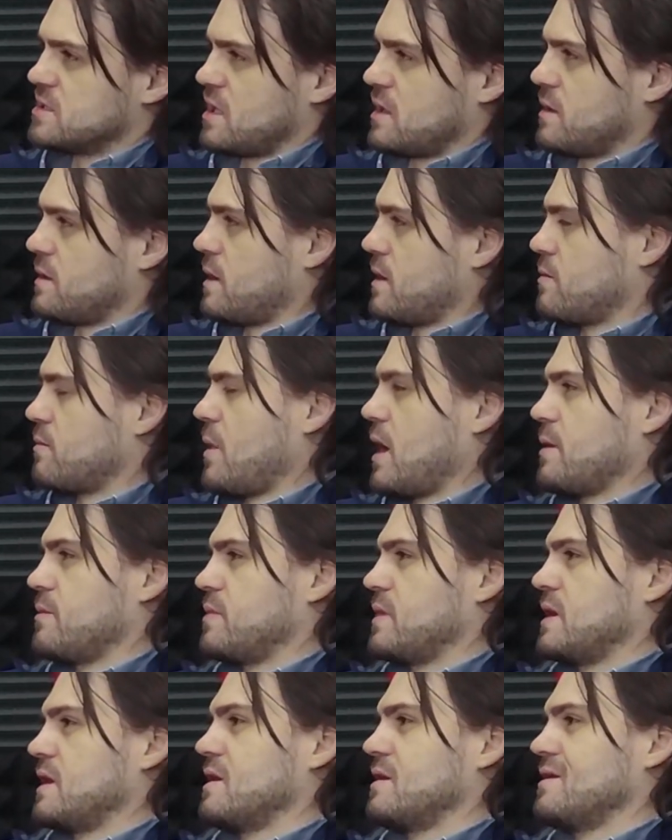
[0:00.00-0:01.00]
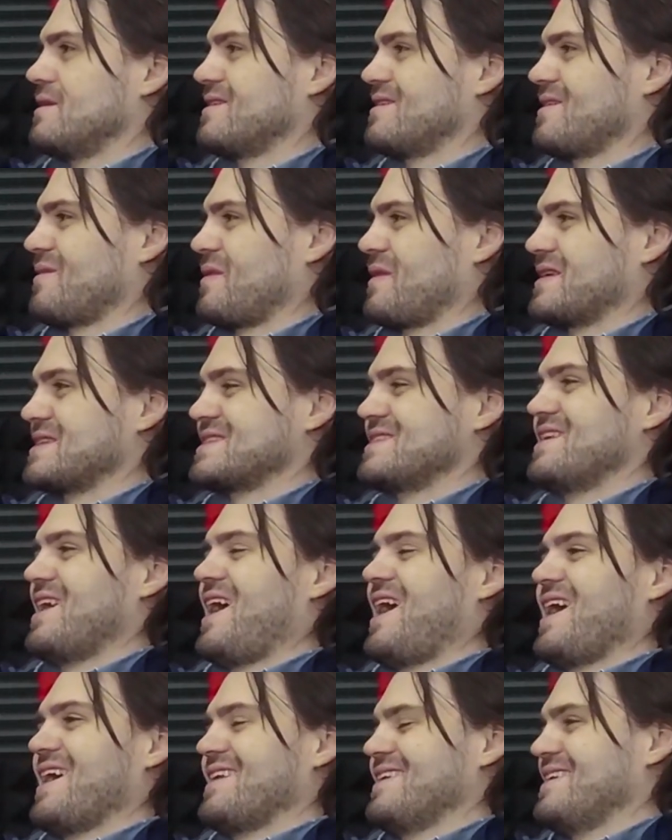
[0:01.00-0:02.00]
There might be something that's
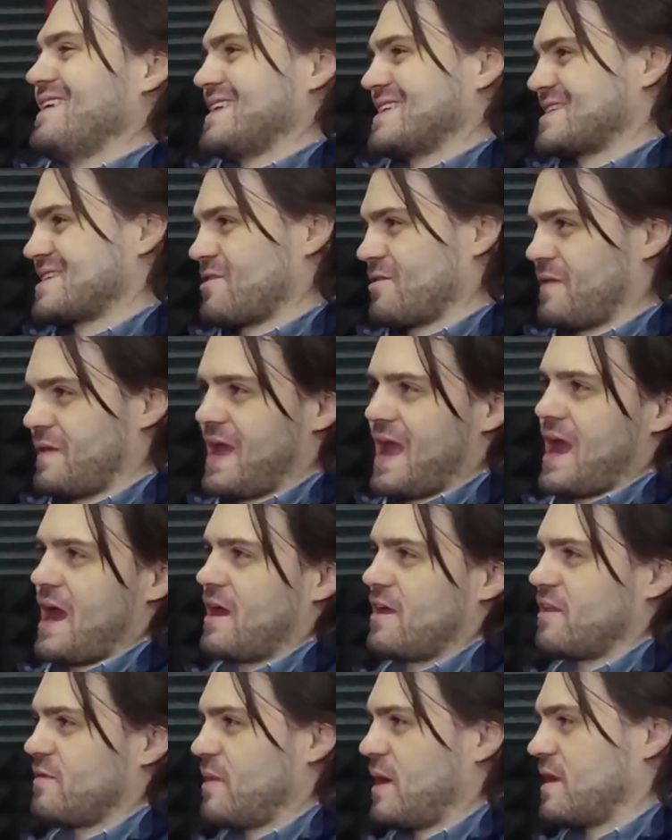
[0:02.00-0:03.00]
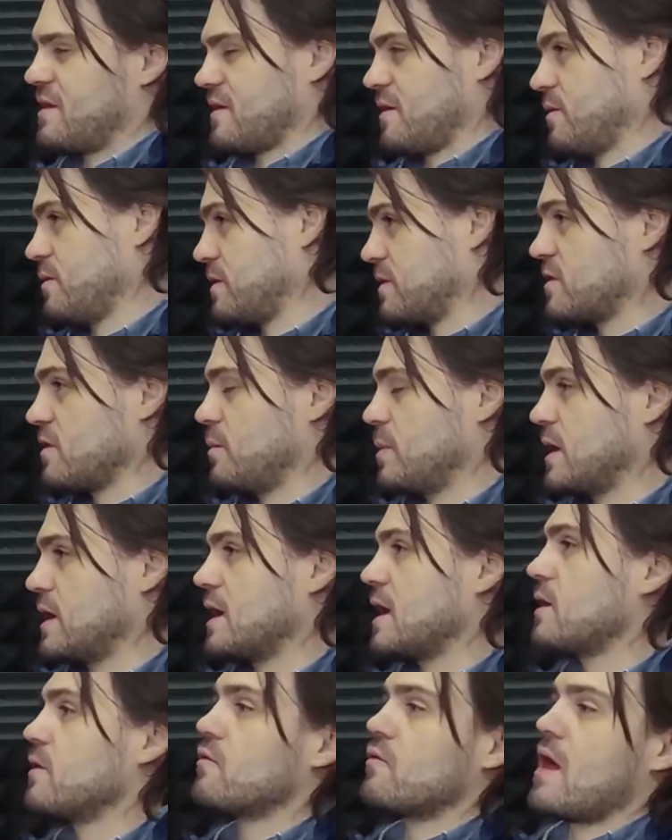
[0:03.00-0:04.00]
not necessarily in the AI space that would still
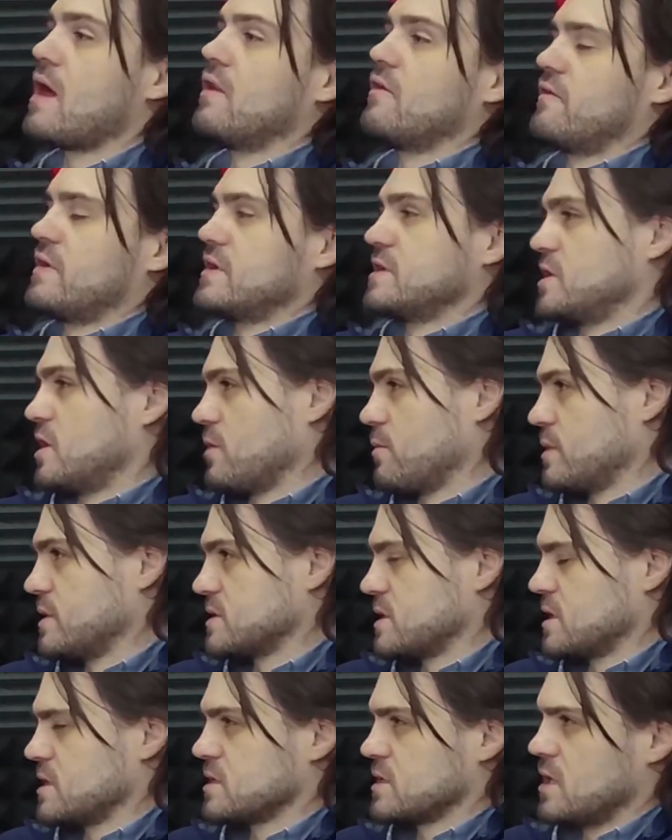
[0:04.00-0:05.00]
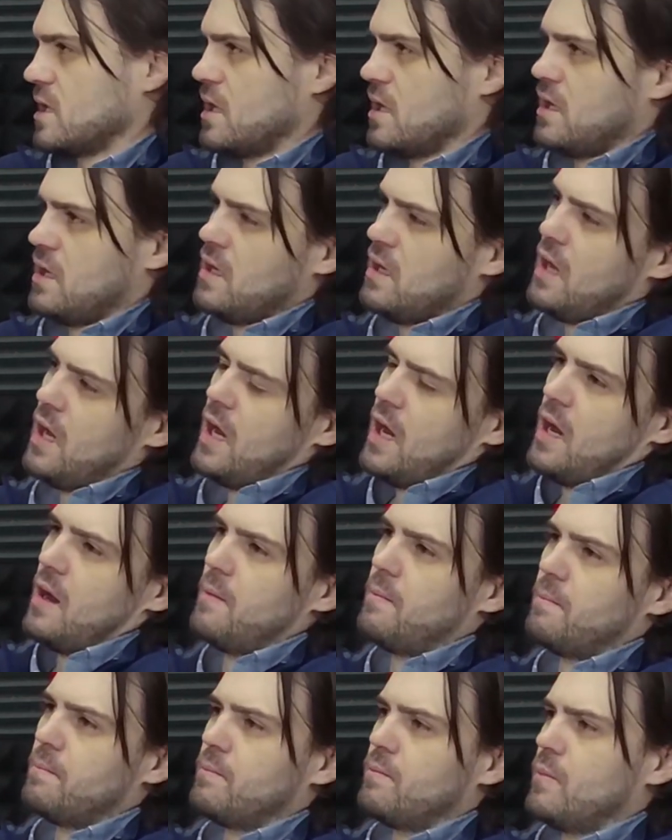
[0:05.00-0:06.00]
be relevant to your business.
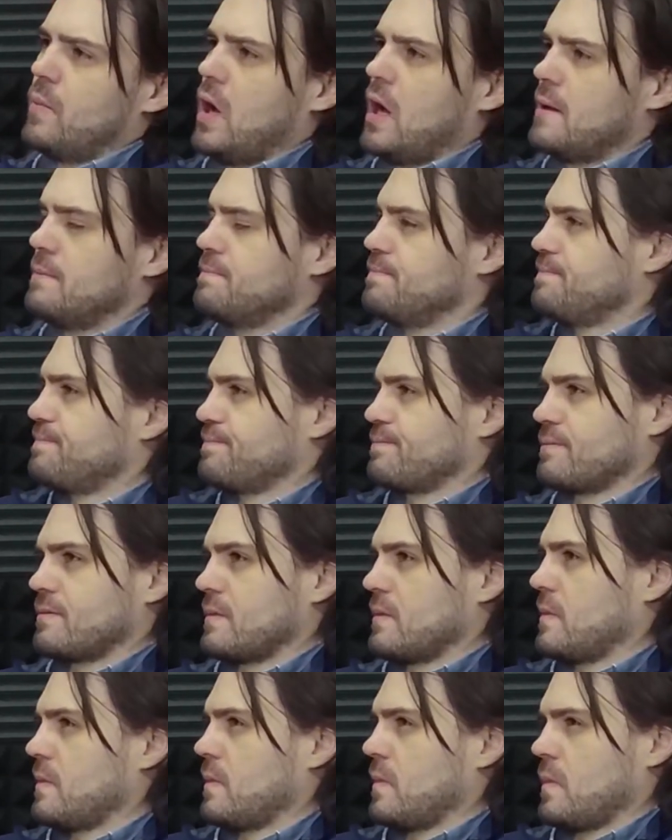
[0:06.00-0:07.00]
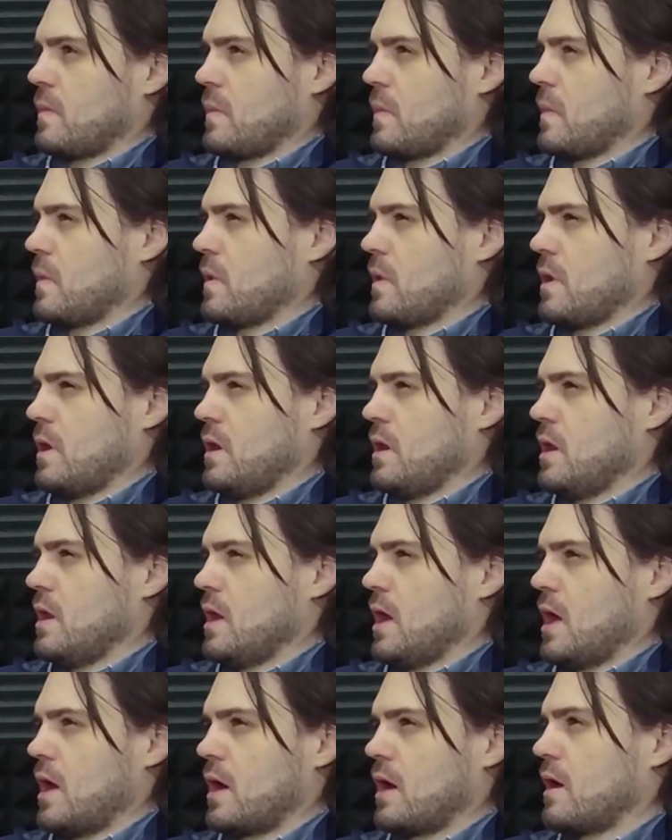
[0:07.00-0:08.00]
But
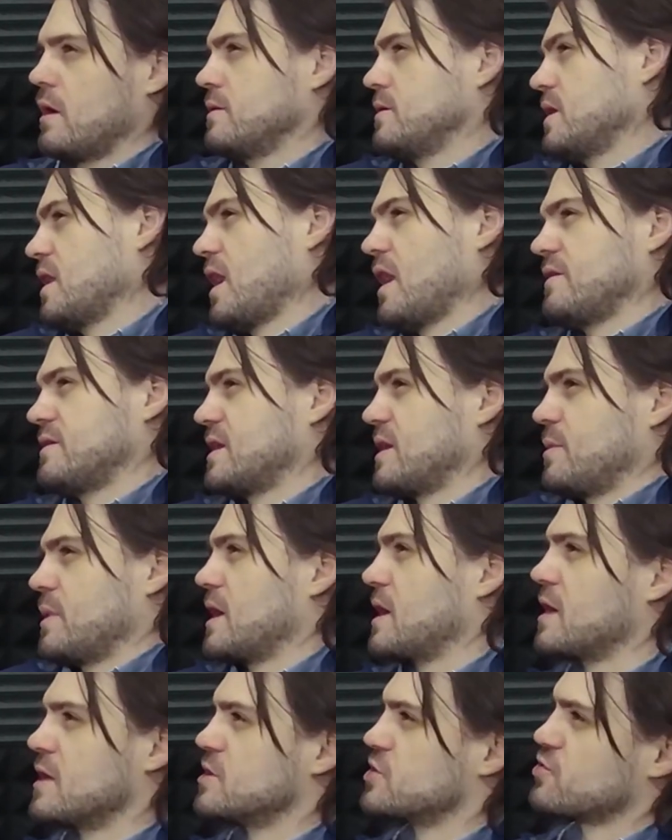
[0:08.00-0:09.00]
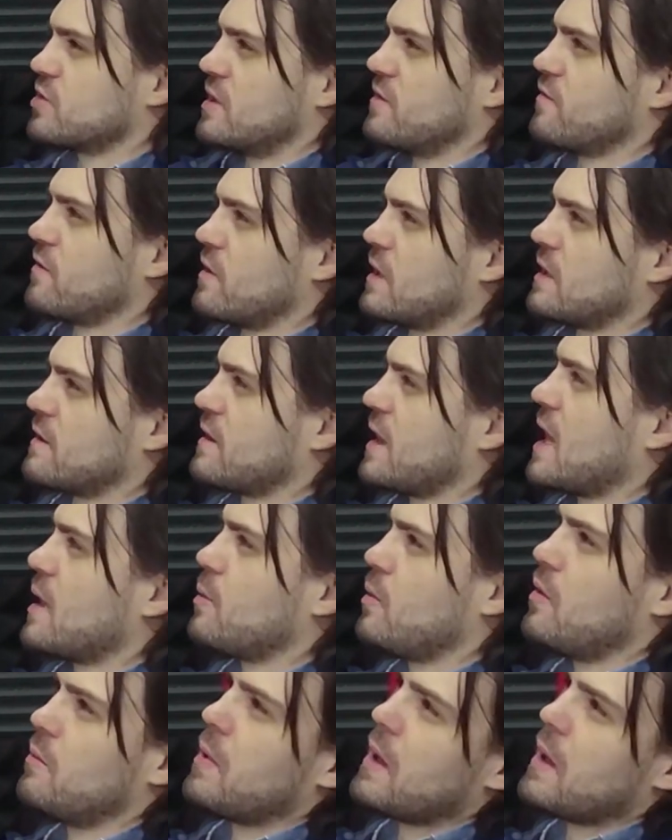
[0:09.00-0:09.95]
I don't know. You have to give me an industry for an example.